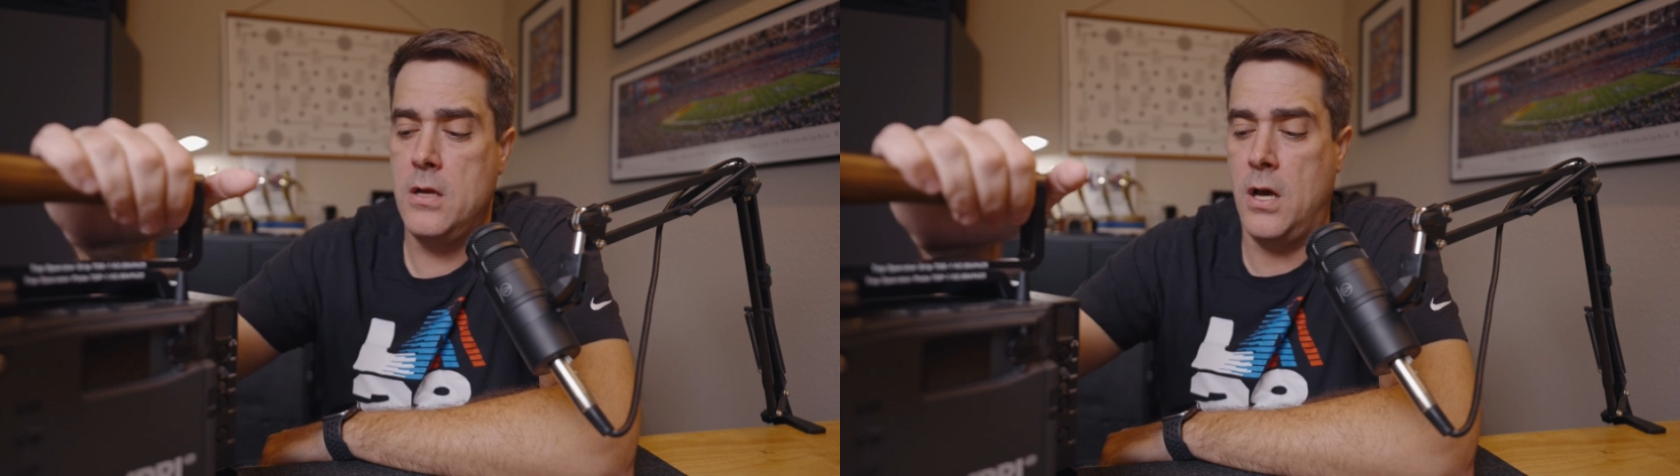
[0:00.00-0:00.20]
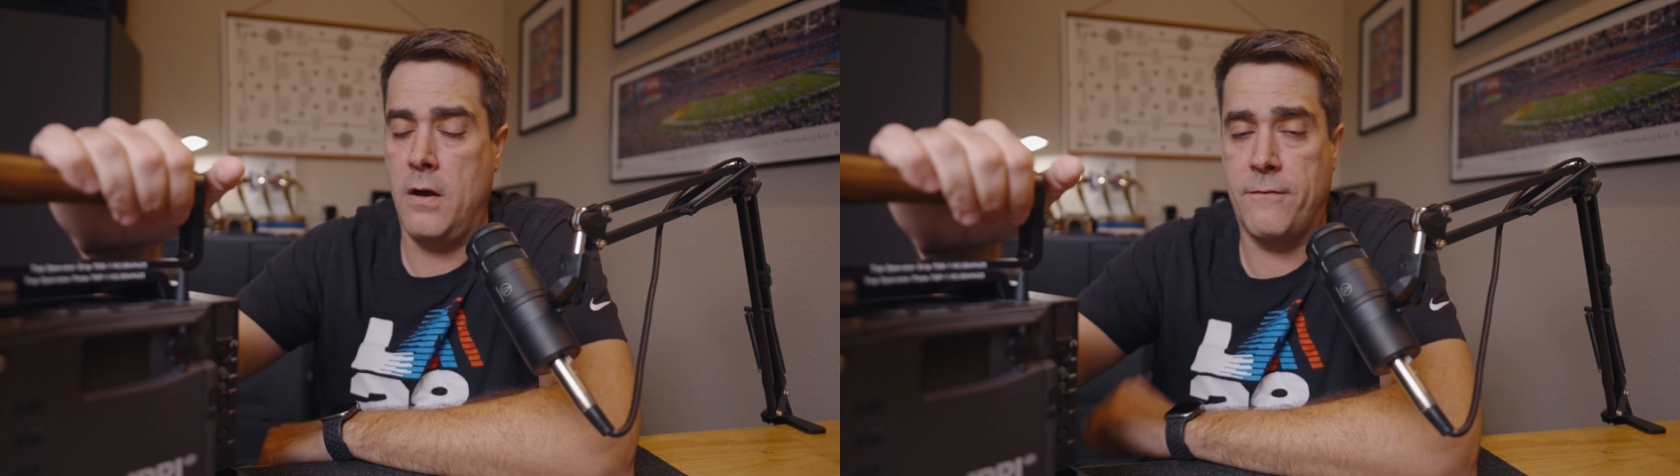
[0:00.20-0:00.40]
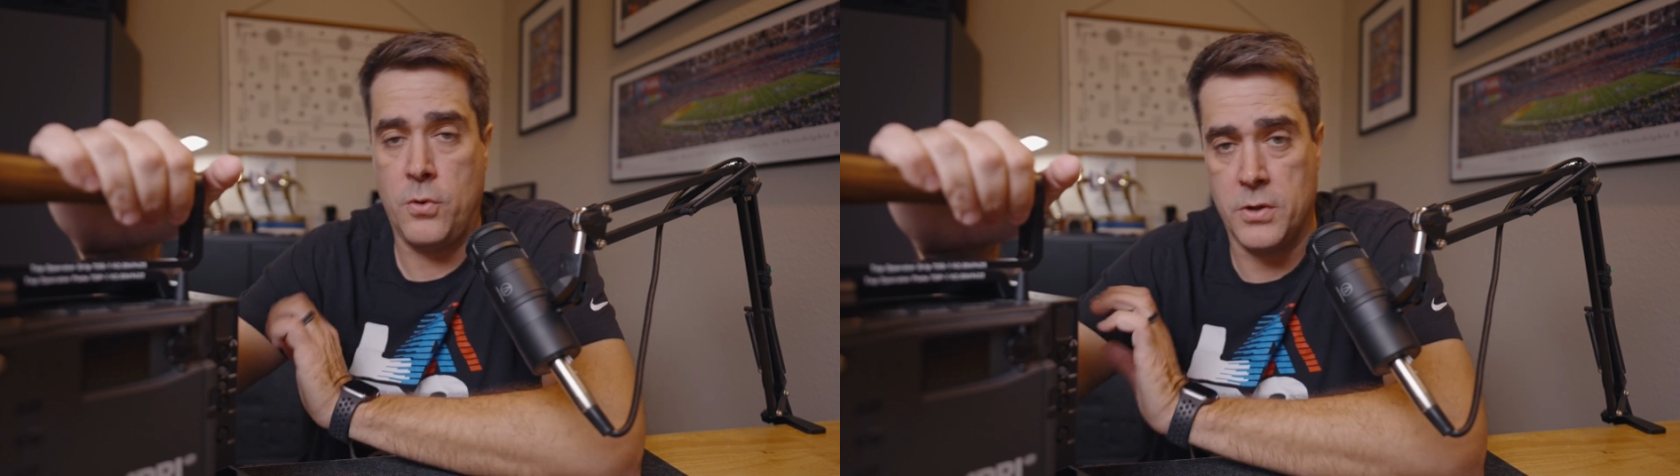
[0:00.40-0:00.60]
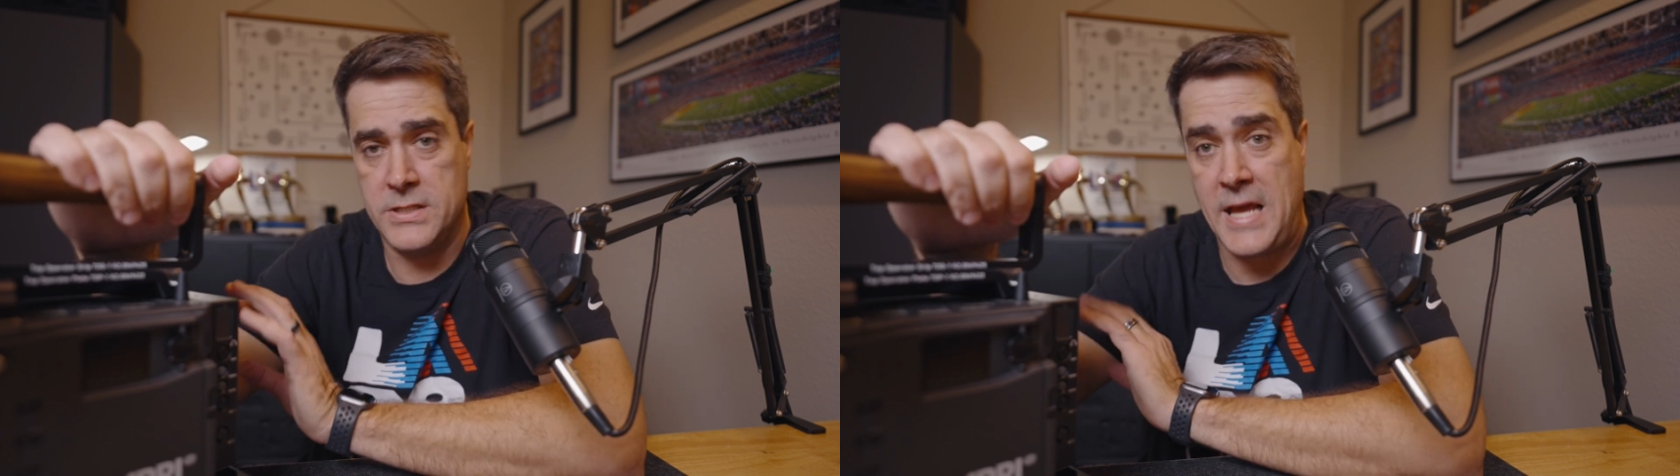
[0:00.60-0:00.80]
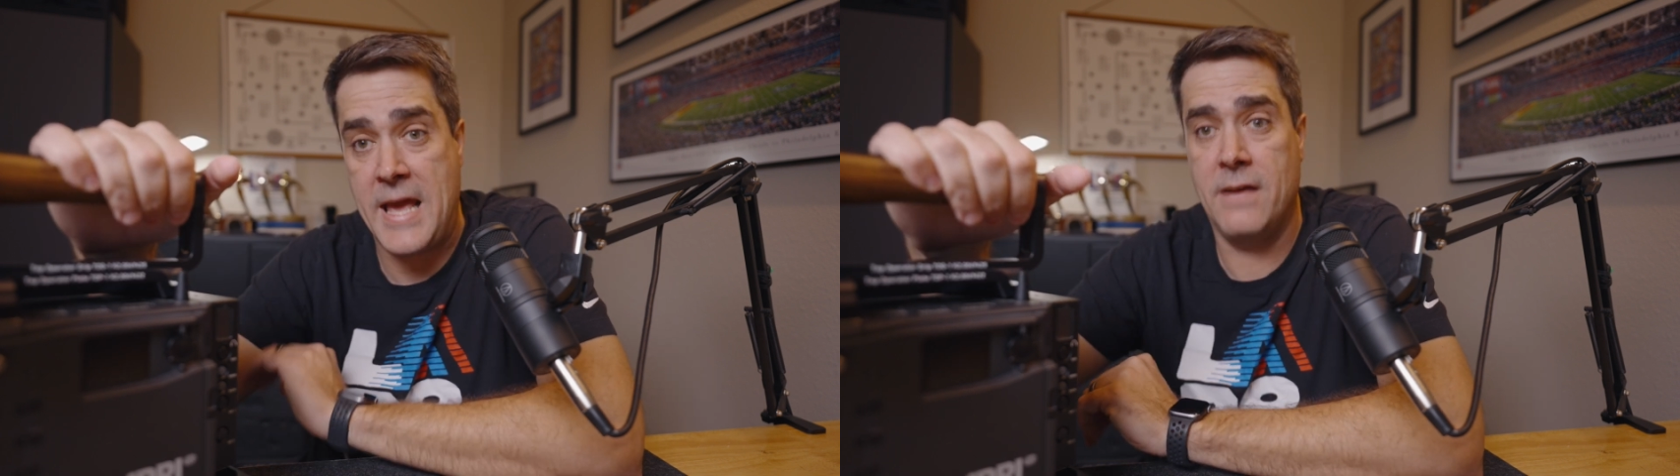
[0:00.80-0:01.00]
Of course,
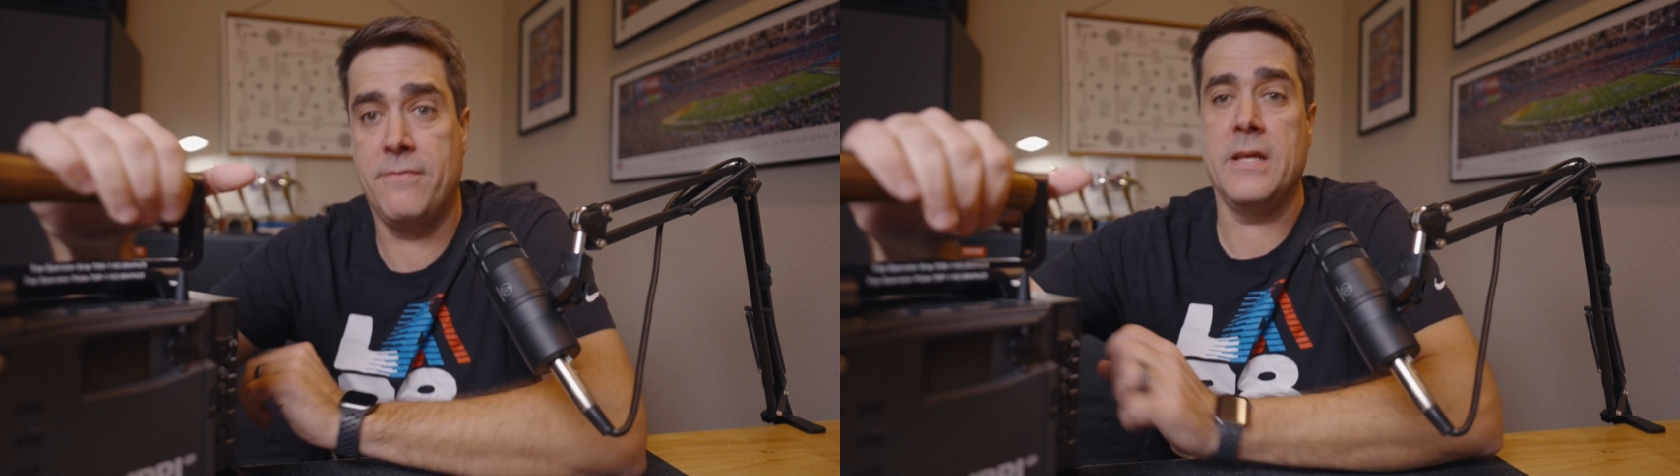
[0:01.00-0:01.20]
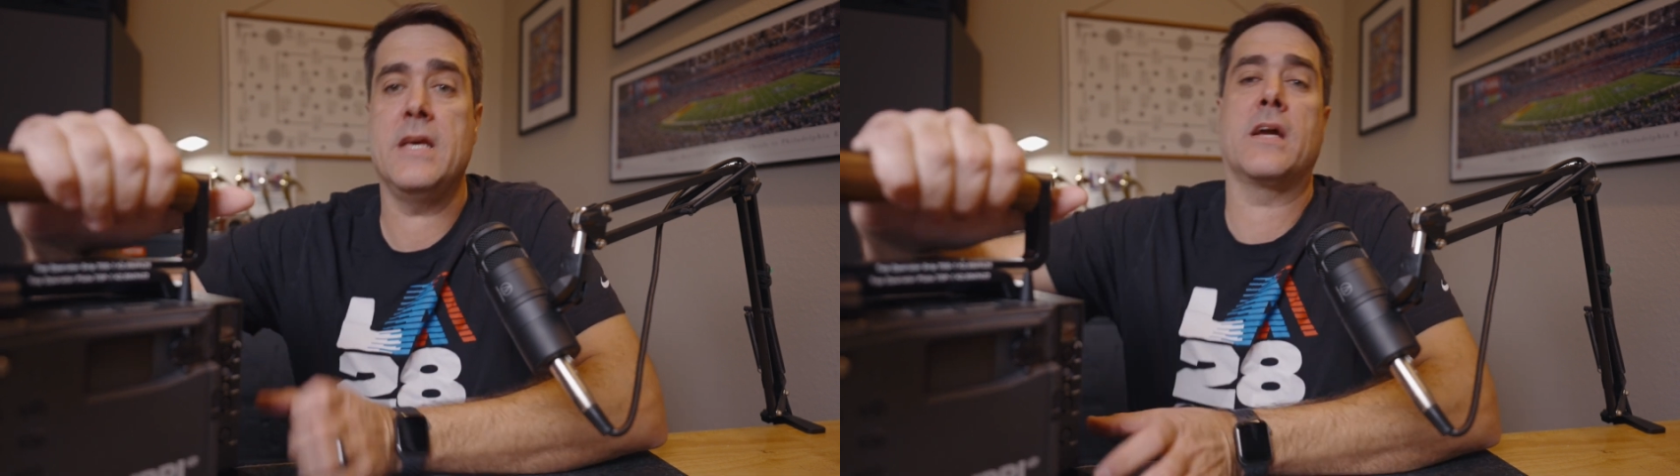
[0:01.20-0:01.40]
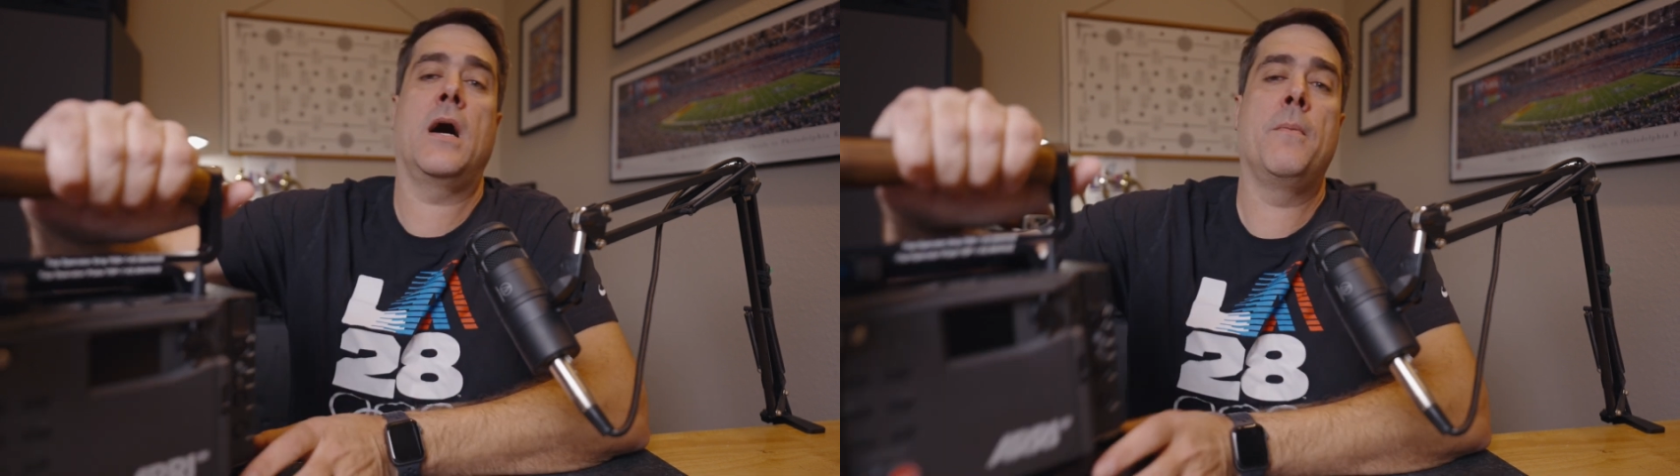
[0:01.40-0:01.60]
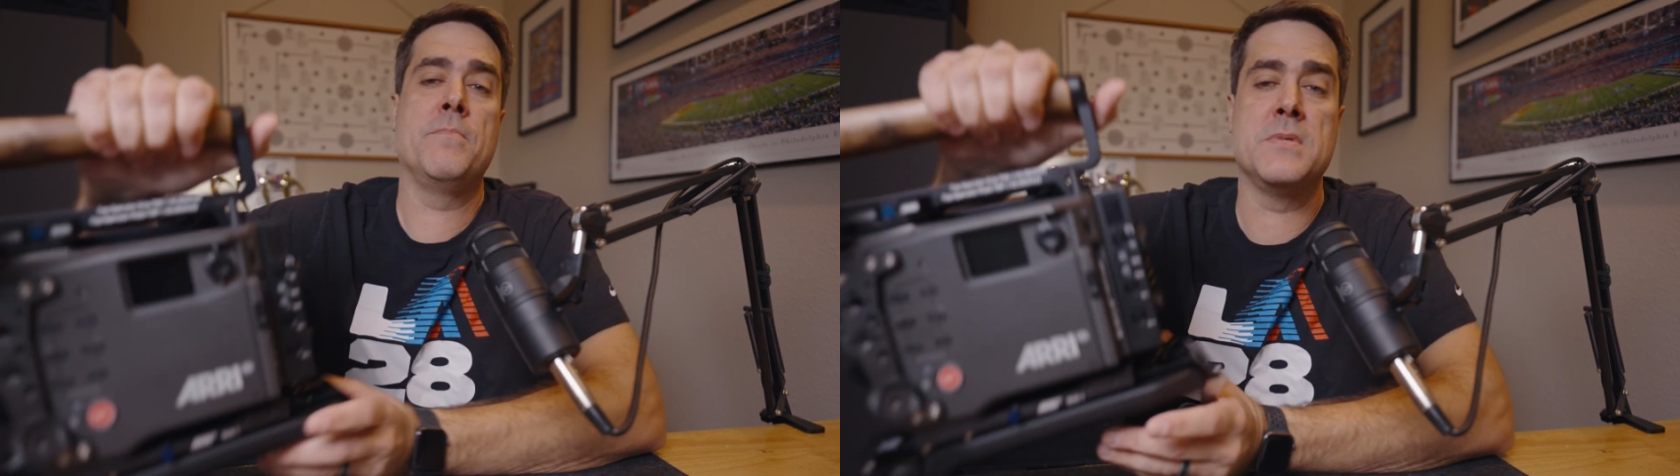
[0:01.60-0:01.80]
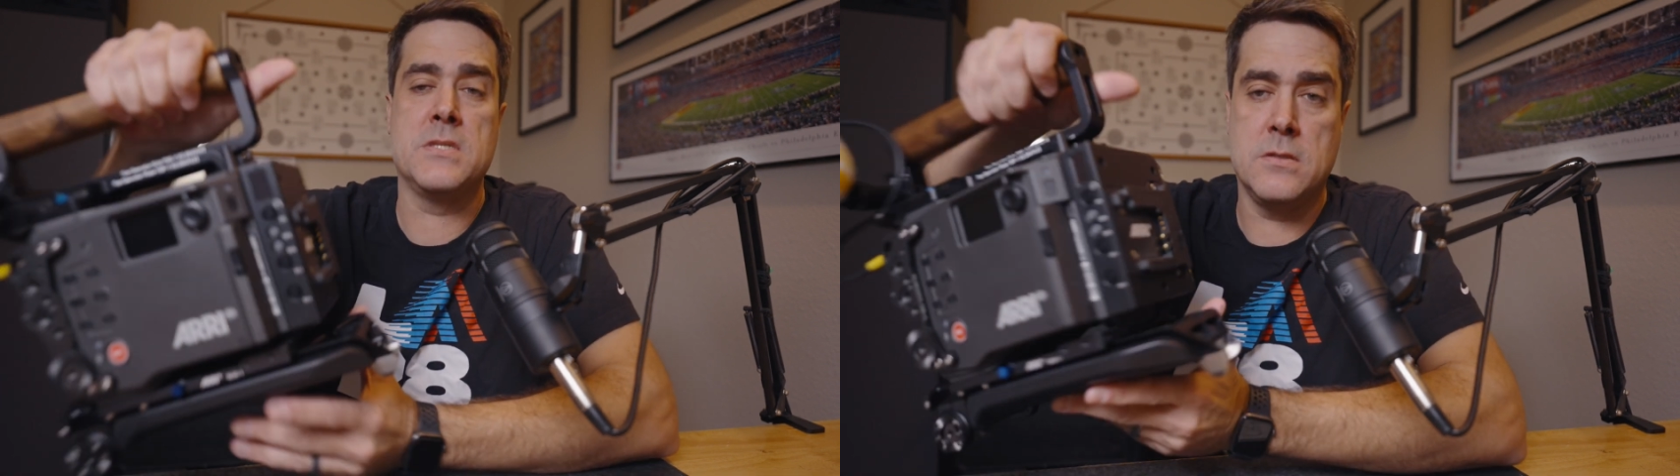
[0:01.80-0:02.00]
natively, it
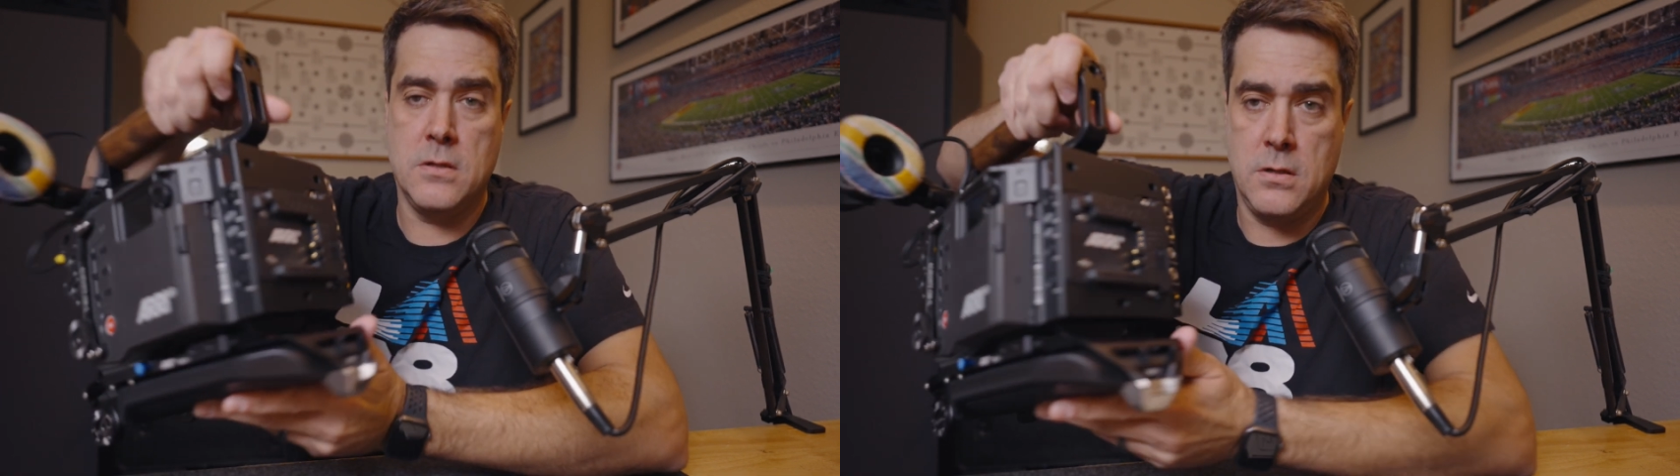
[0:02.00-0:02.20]
comes